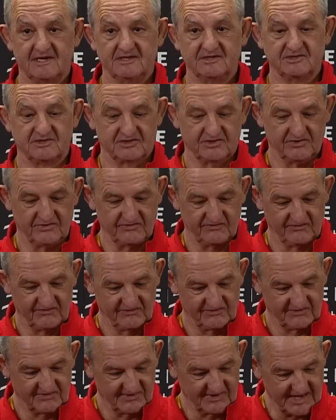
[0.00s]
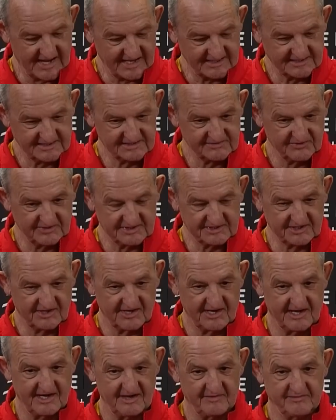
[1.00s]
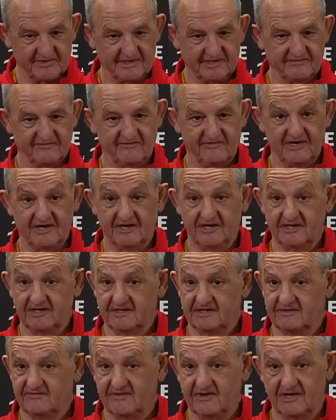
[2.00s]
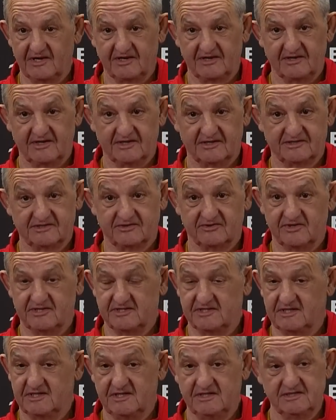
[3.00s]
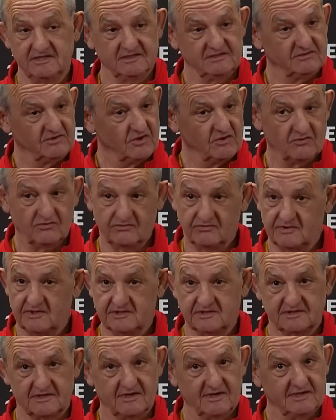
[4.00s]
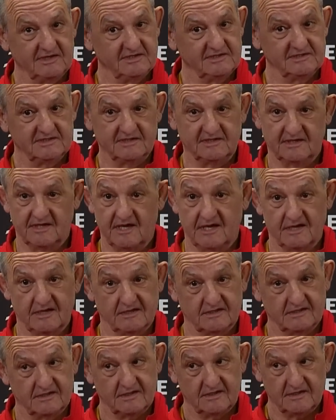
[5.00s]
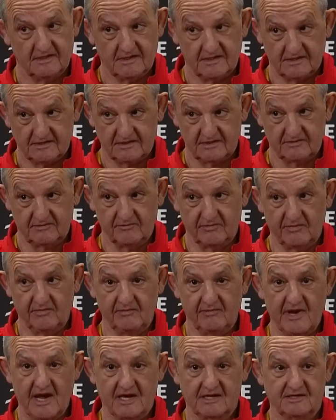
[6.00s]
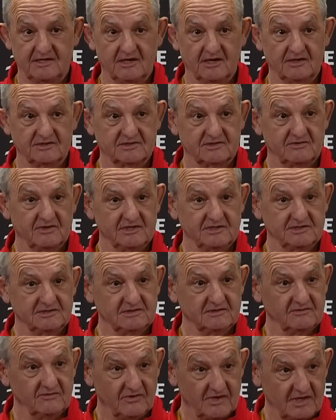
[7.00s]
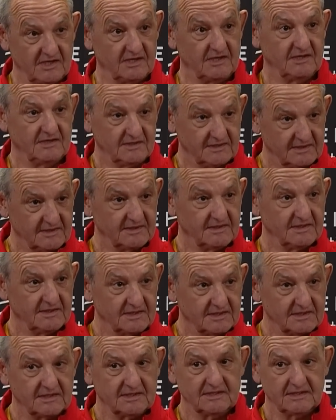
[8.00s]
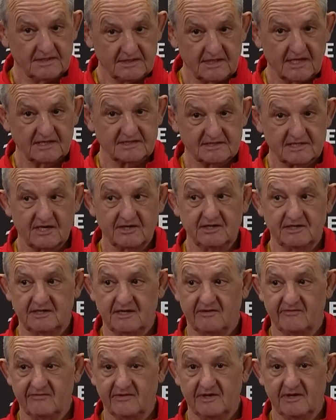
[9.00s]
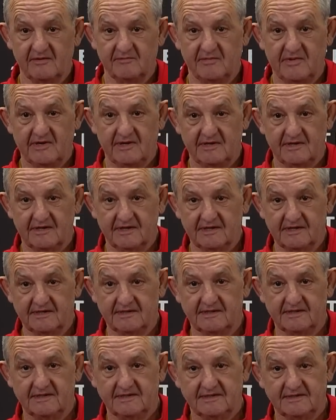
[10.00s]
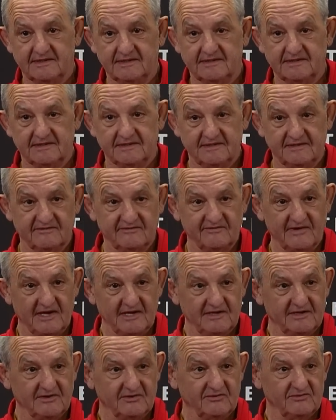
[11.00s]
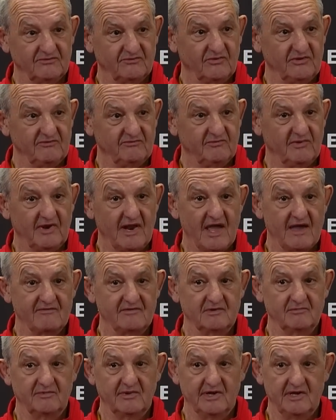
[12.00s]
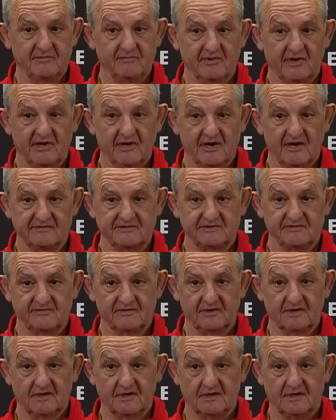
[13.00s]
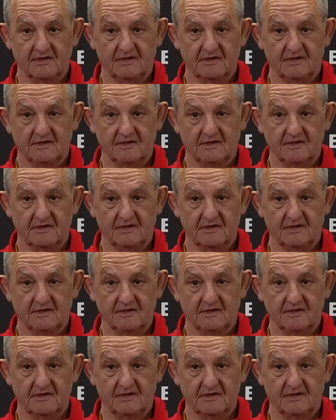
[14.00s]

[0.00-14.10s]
So that's what's got to happen. Very, very clear. So is it easy? Nope, it's not easy. And back to Eric's question, well, that's how you toughen up, right? You find out, we've been having to play playoffs where